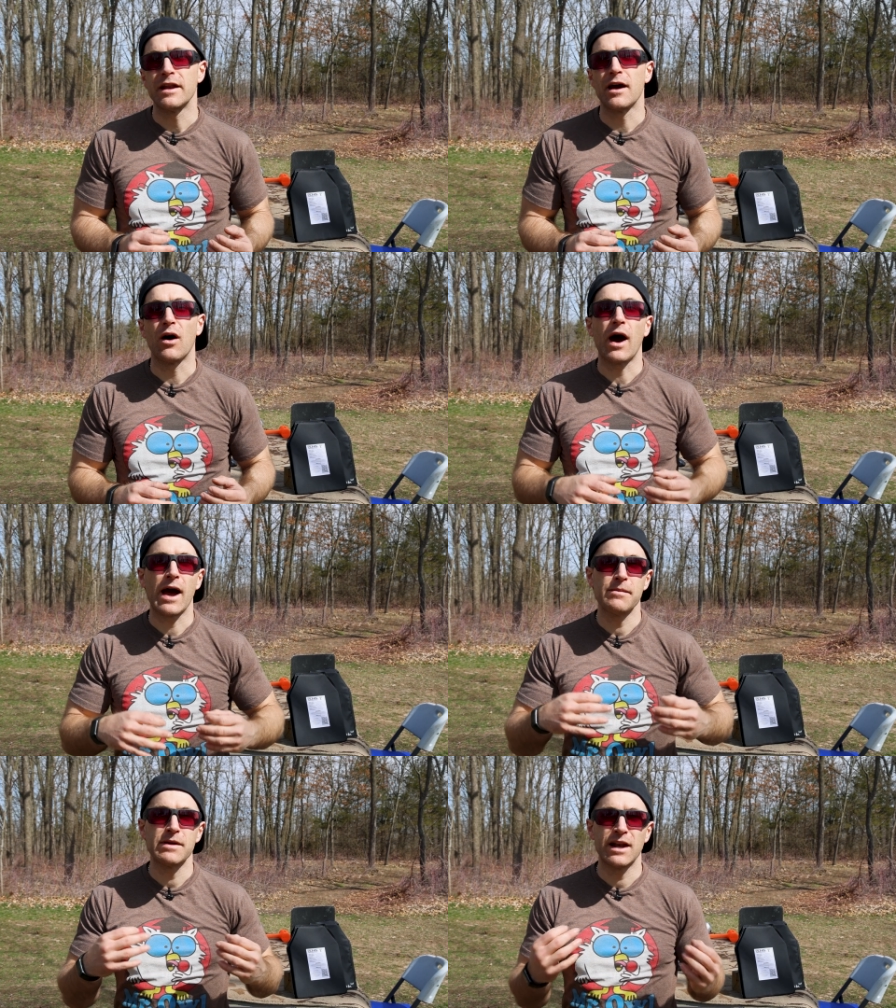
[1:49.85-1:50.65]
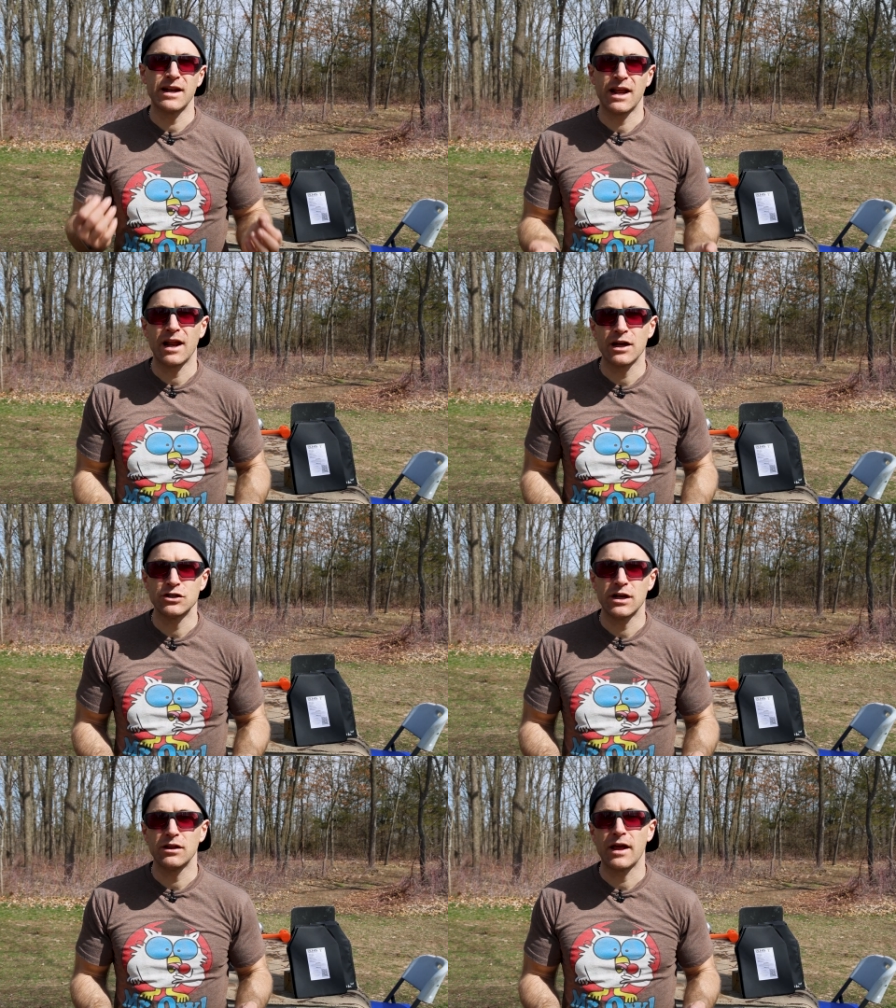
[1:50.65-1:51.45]
Now, I am not an N I
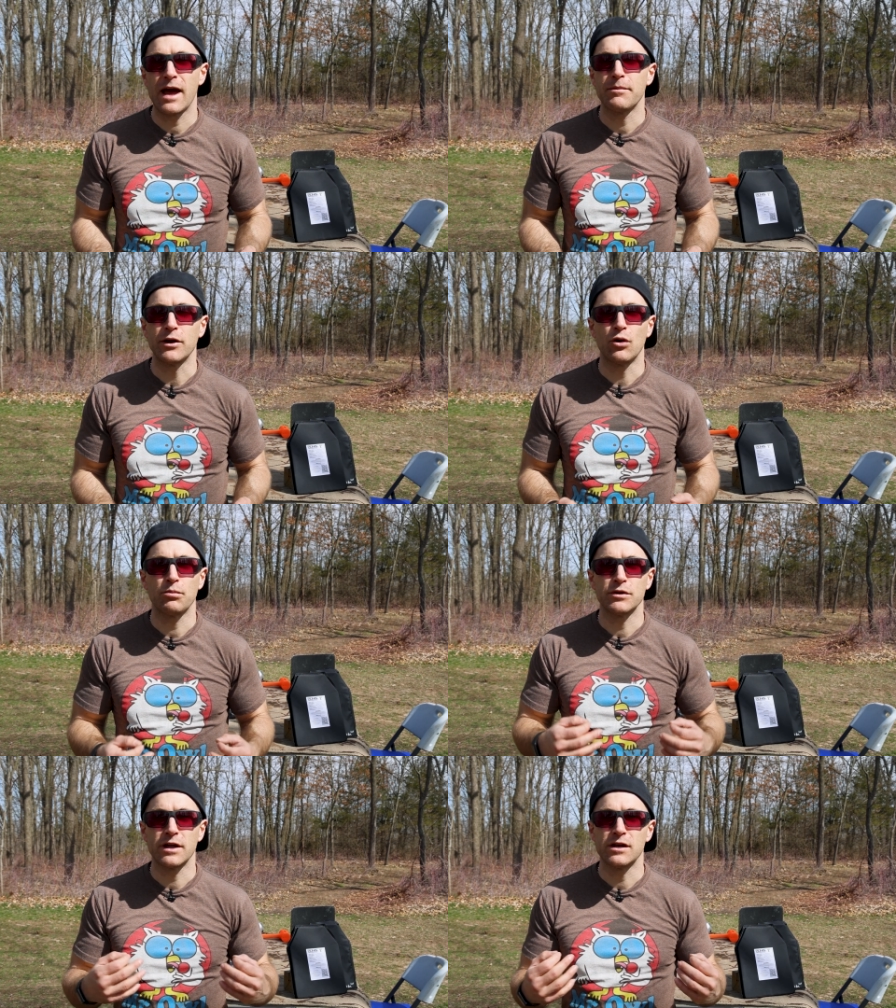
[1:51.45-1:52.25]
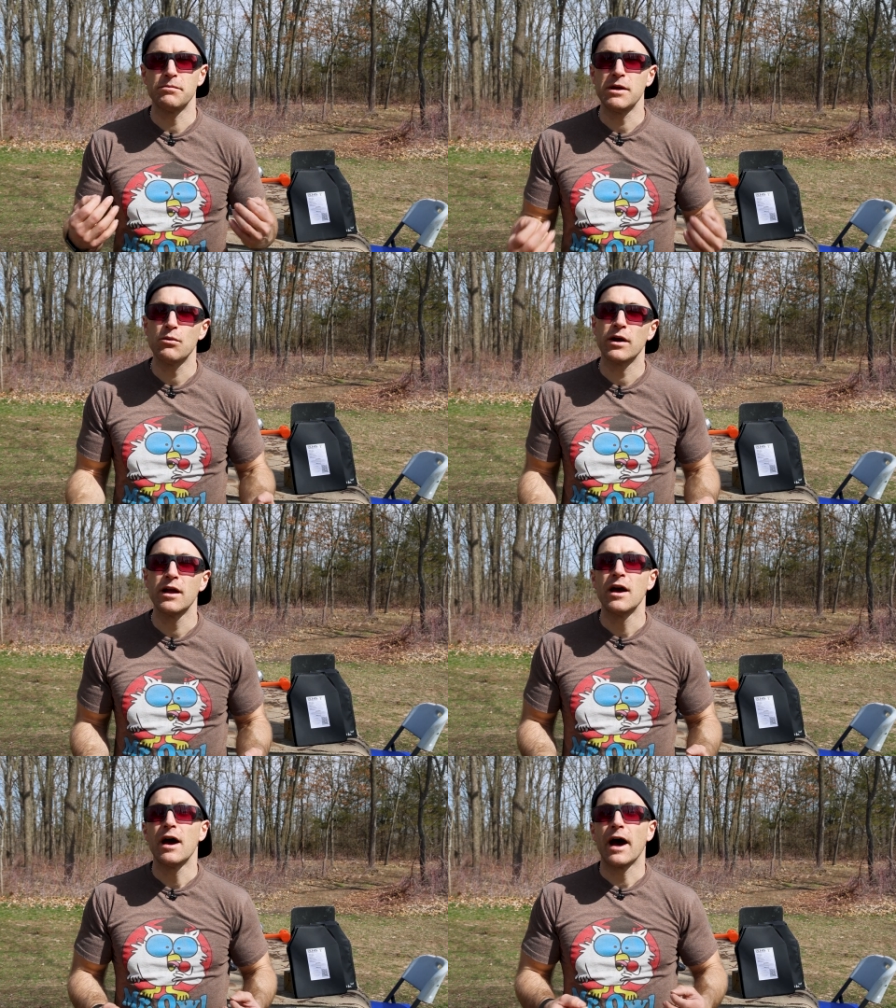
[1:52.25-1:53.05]
J lab. I don't pretend to be
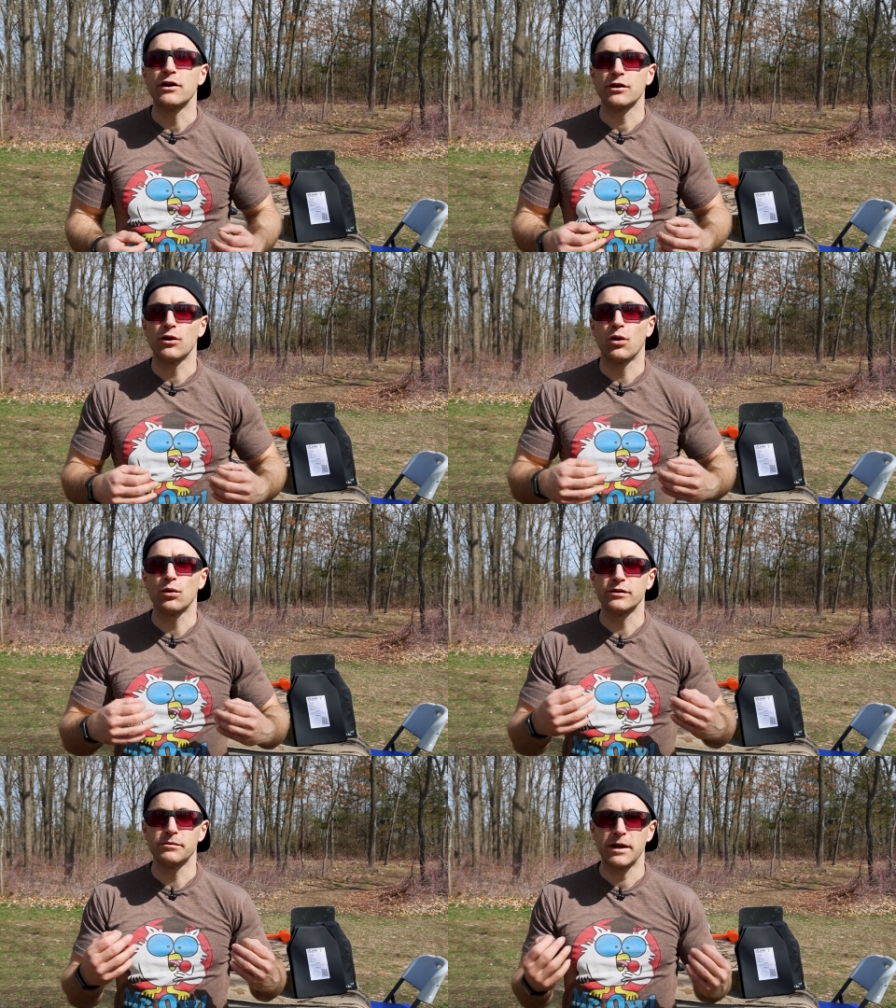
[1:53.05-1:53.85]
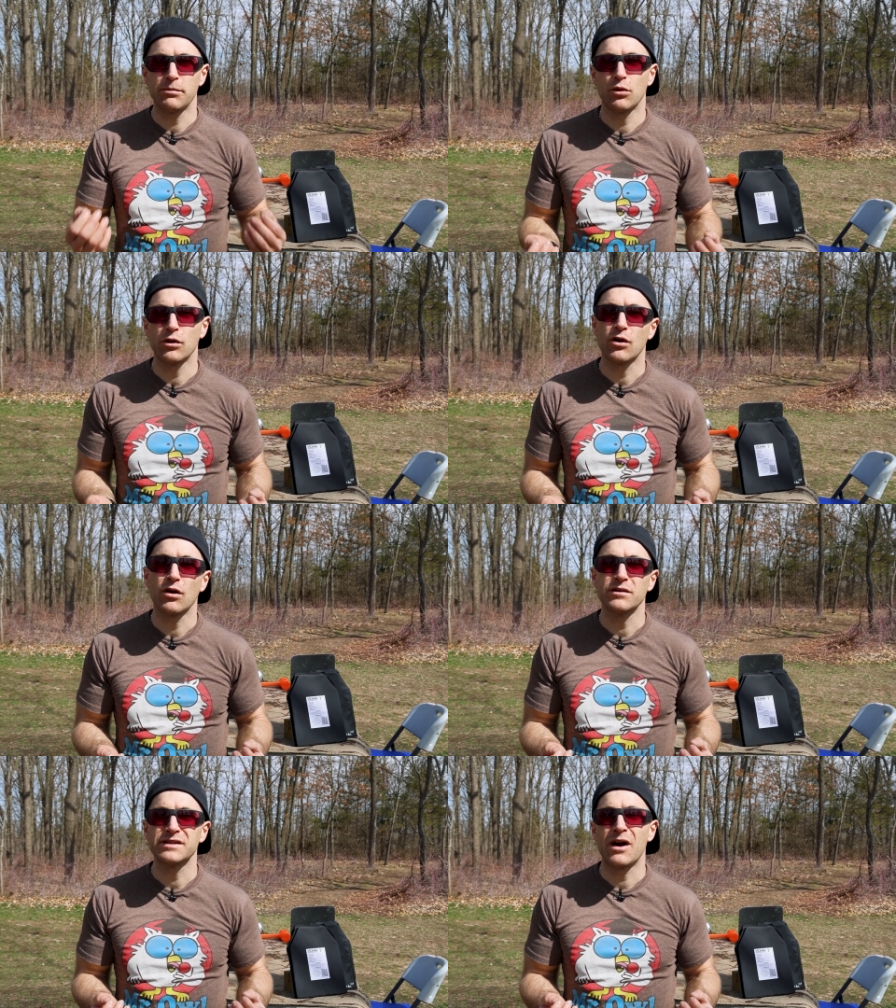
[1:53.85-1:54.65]
one. I try to hold as many
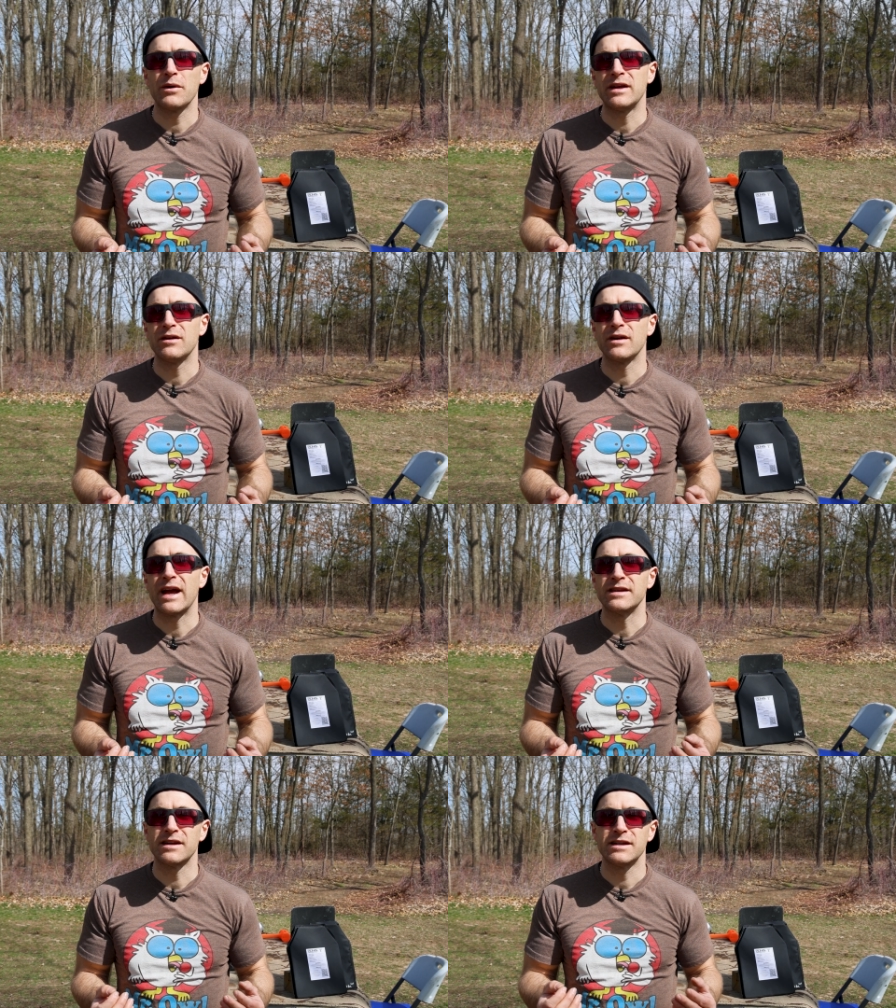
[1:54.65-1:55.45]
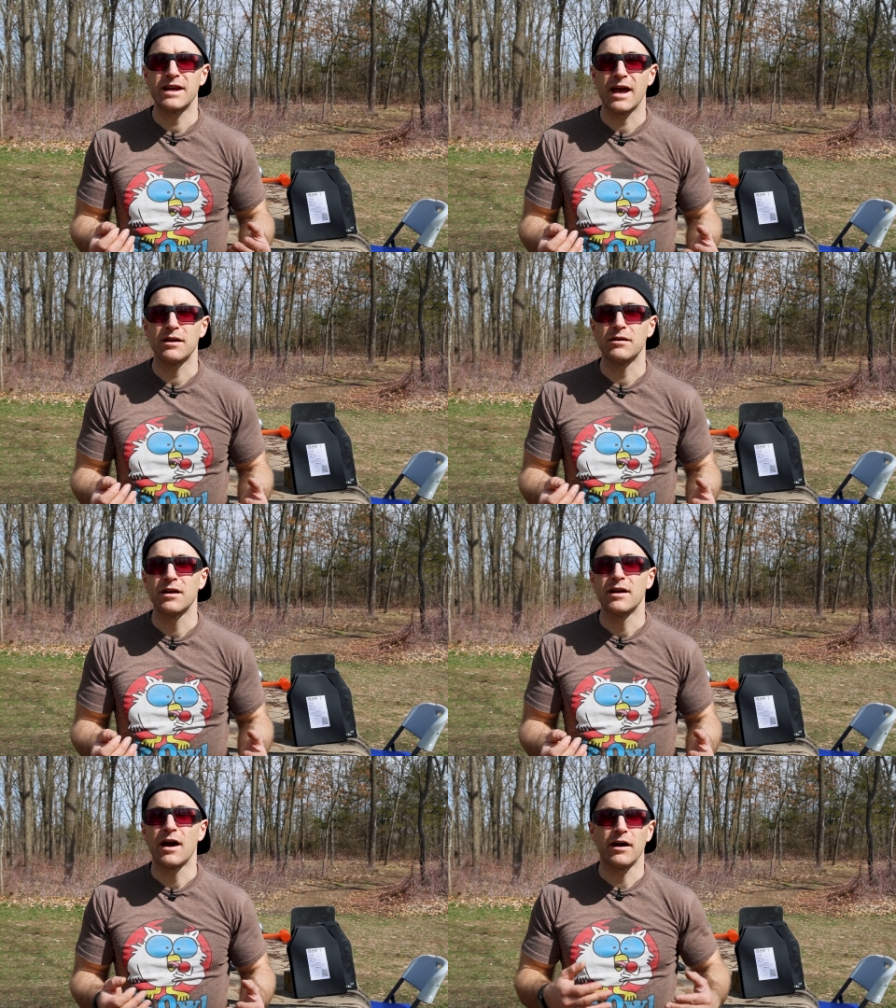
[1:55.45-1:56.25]
protocols out here as I can
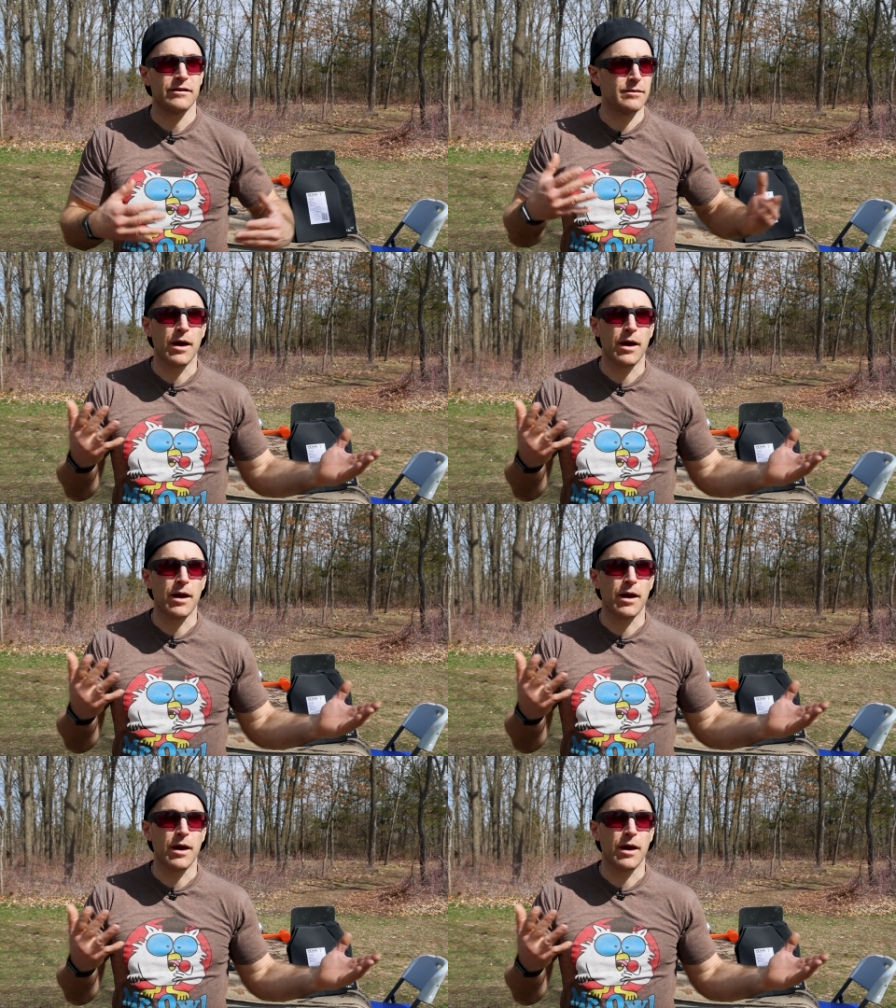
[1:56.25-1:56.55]
in